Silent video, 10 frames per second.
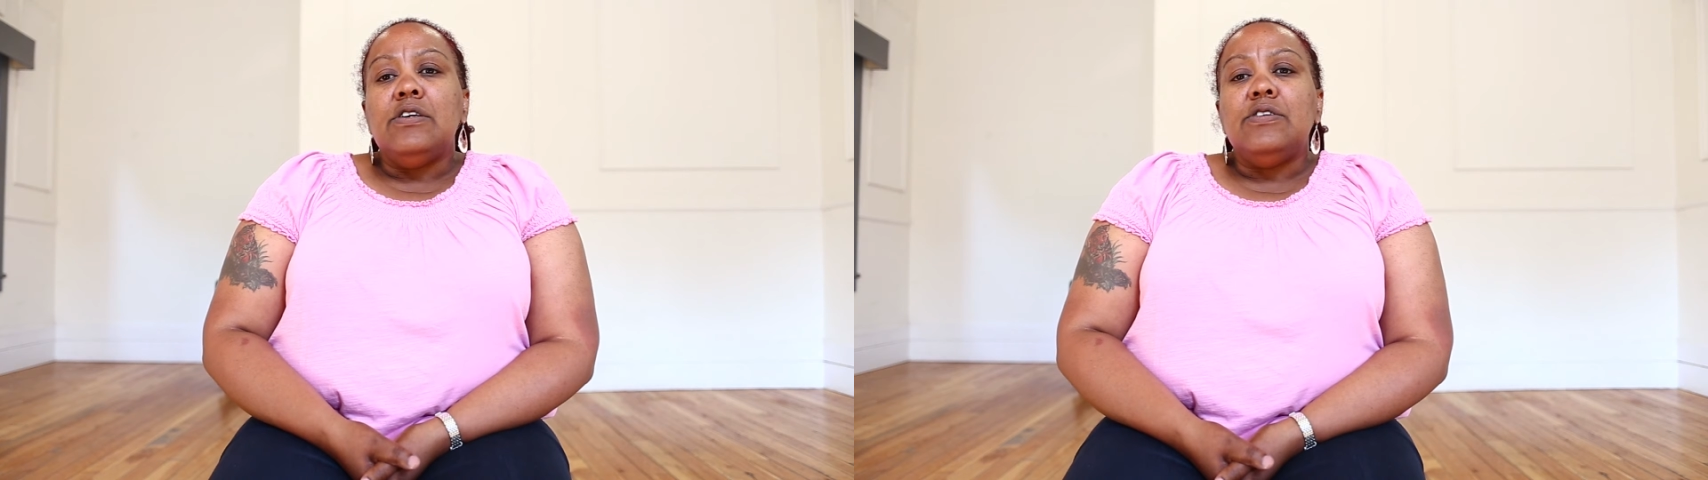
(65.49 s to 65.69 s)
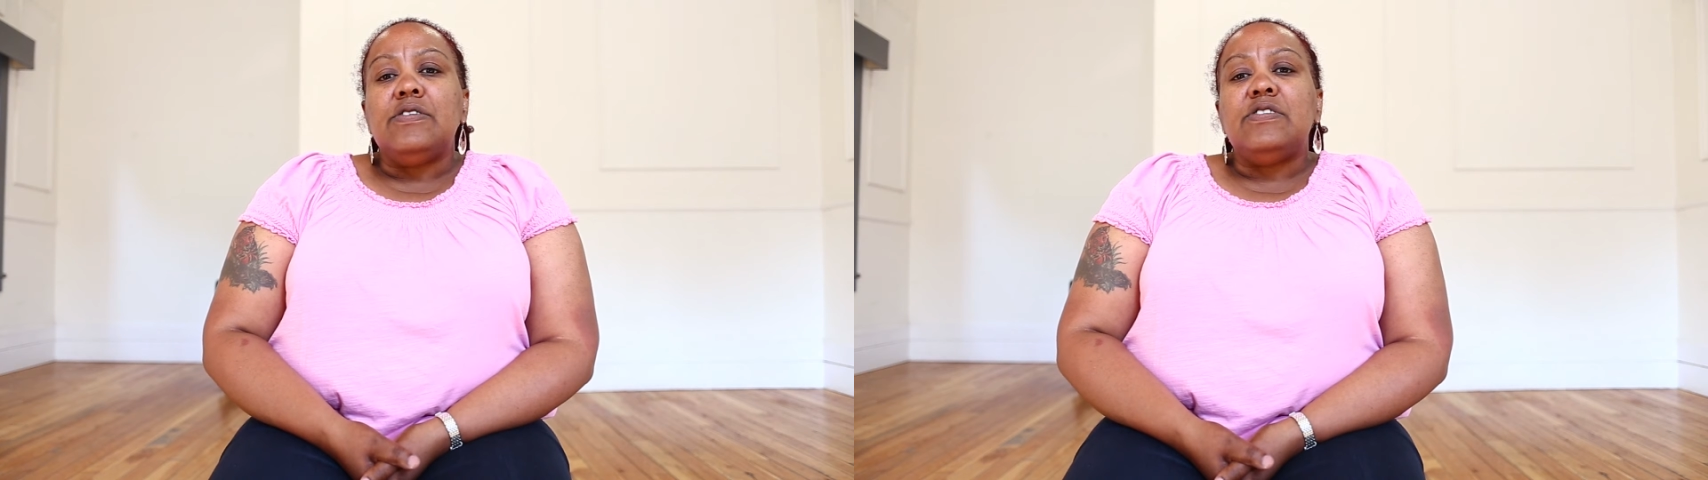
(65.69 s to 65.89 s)

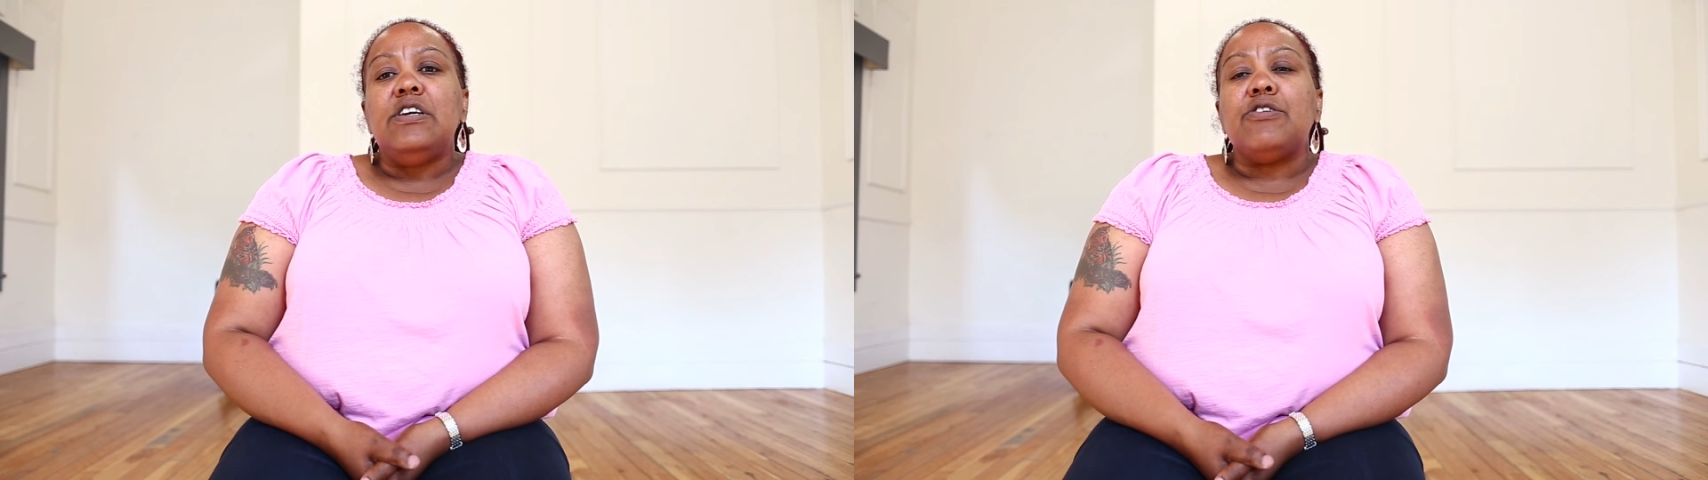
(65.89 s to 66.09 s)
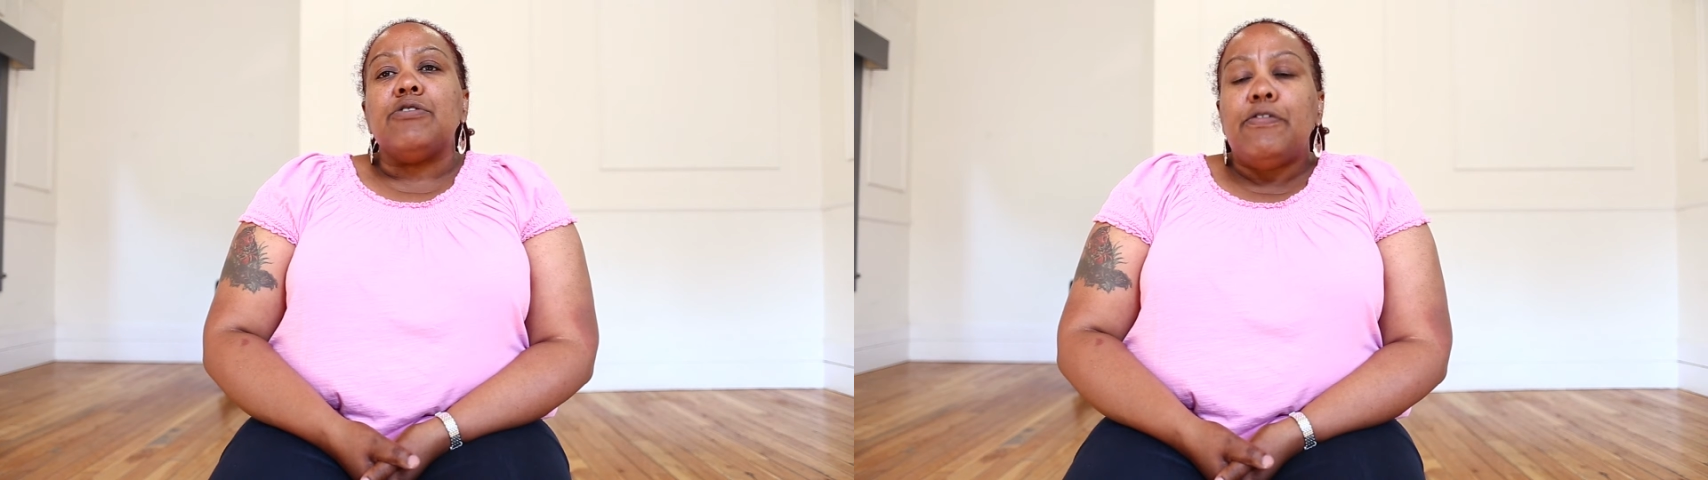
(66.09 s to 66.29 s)
to
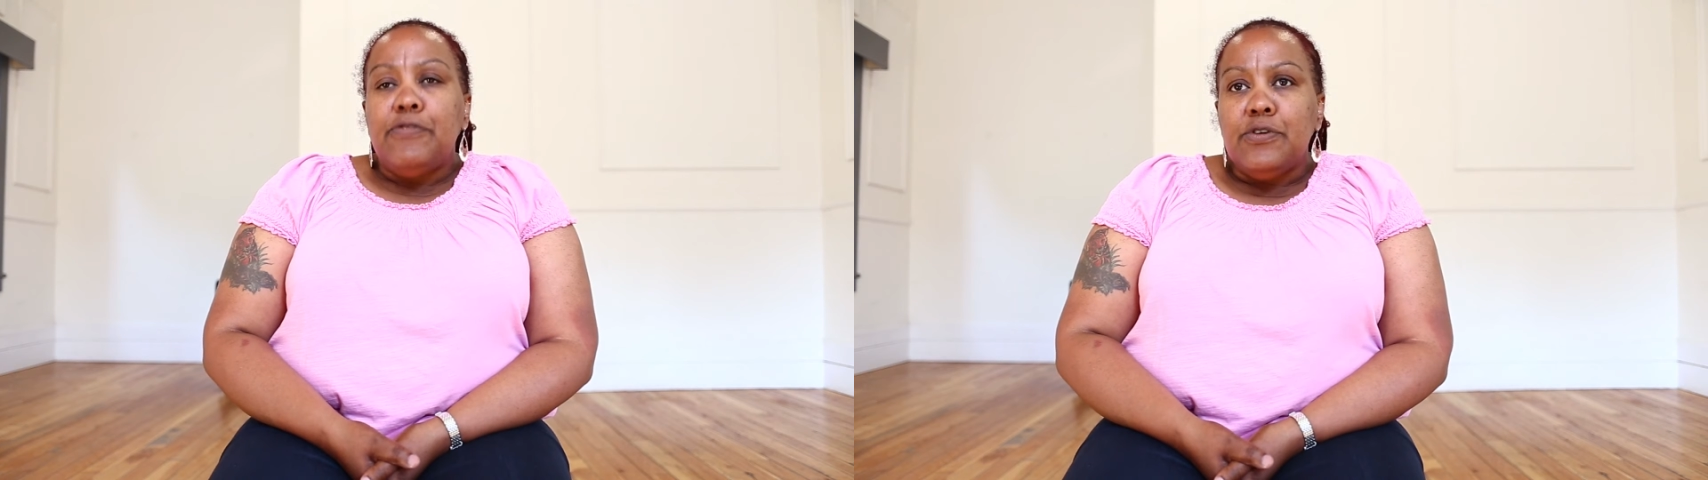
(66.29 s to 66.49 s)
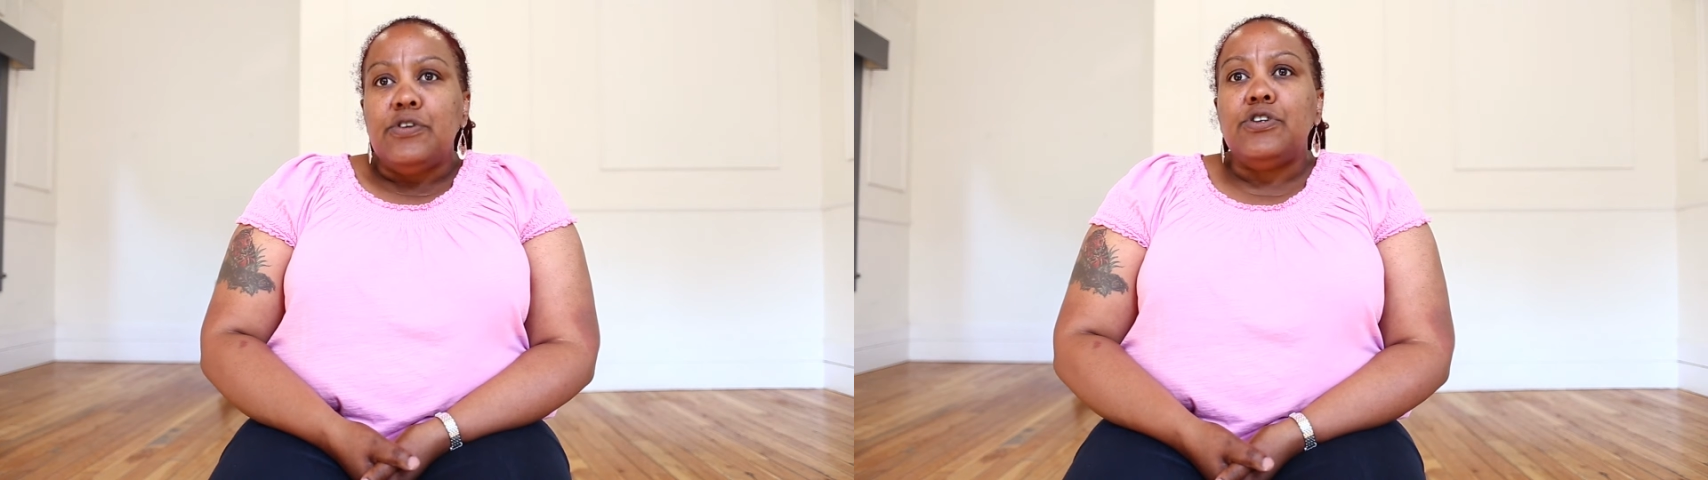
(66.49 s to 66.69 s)
seek
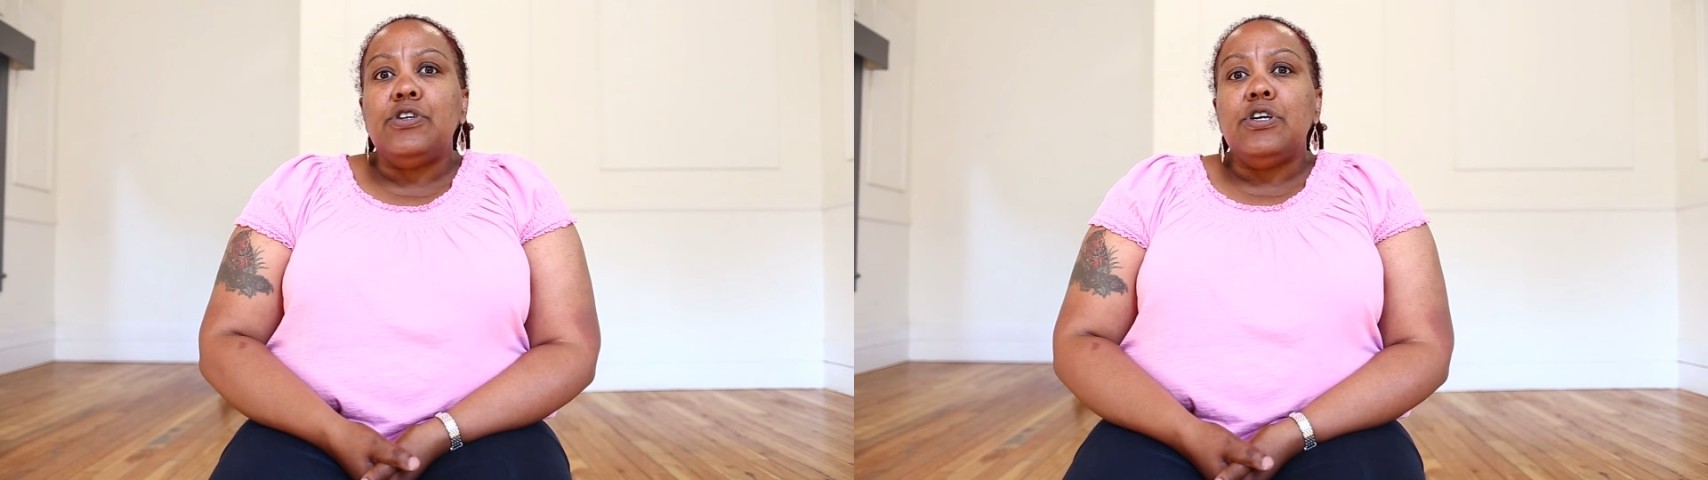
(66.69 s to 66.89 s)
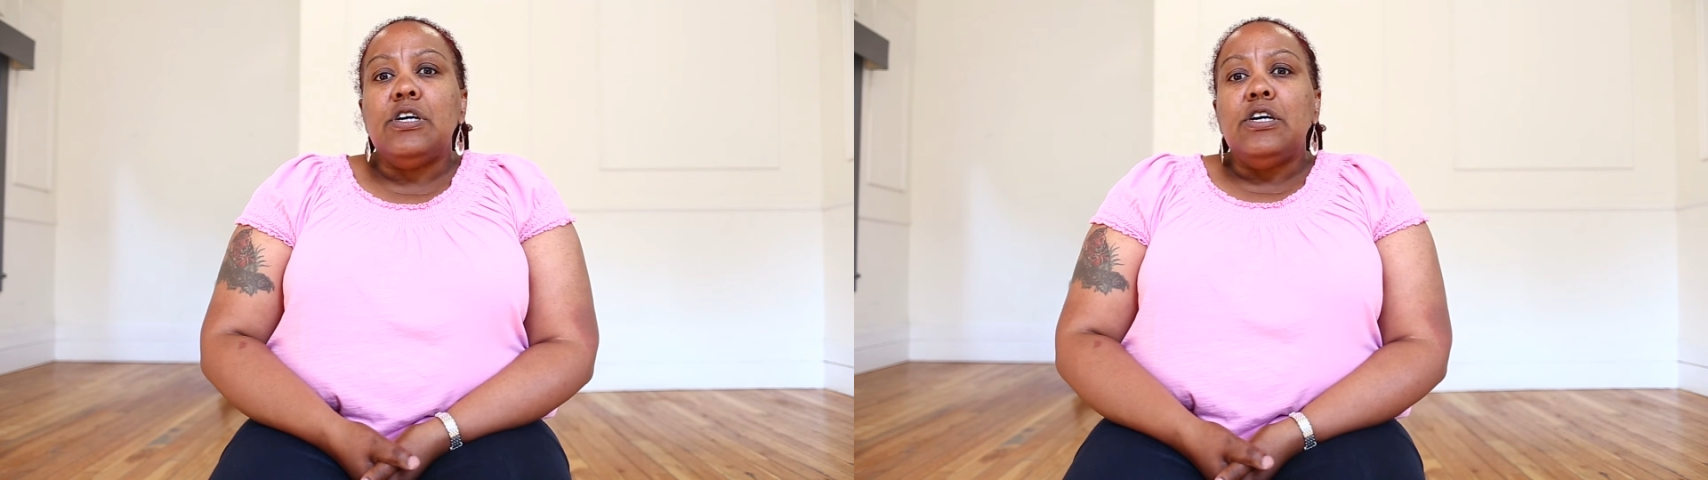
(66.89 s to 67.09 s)
refuge,